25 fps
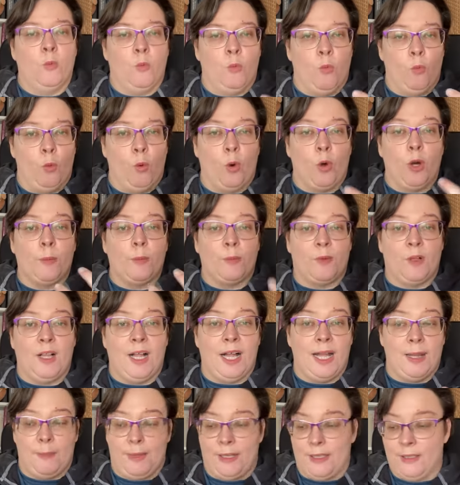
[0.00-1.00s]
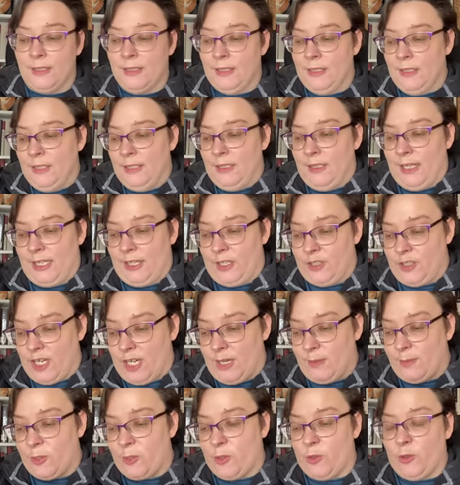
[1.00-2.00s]
Warm climate. Like the
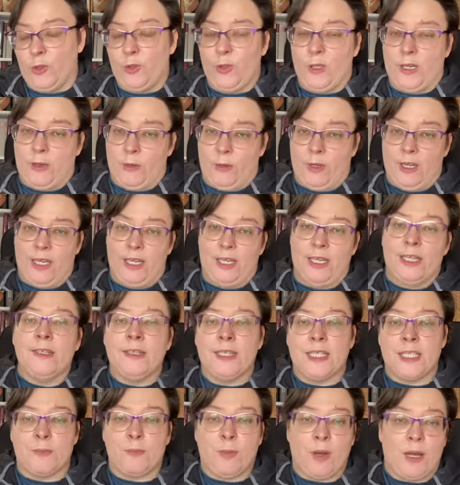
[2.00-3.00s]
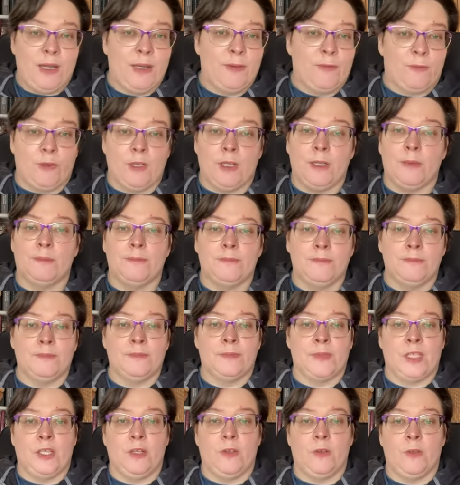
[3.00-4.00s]
Jacob's Creek, it's probably from,
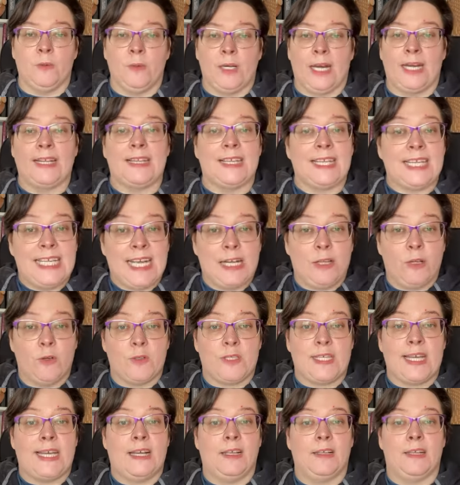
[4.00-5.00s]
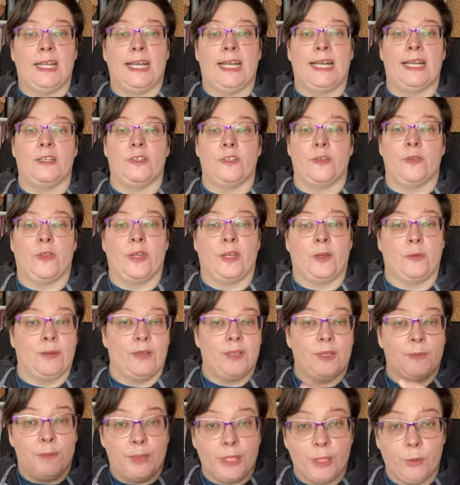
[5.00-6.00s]
kind of the yellowtail land. You think
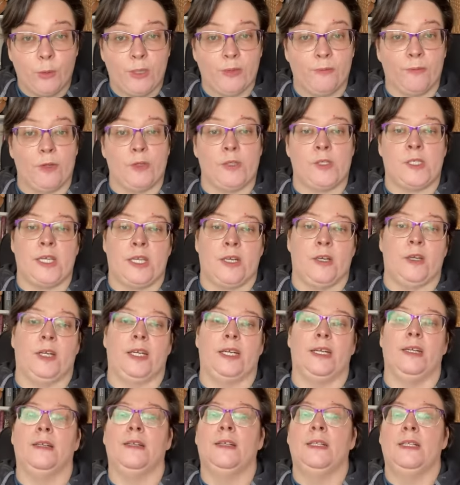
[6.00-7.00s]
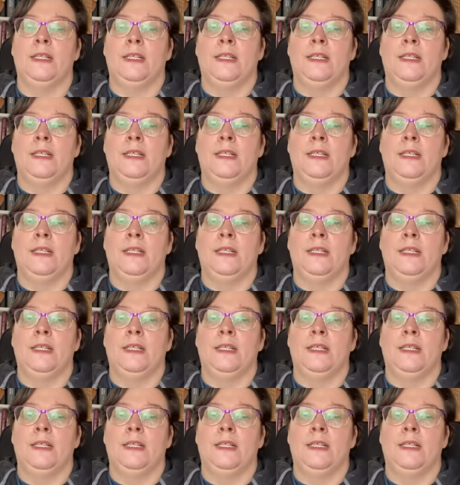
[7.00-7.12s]
around the big rivers area.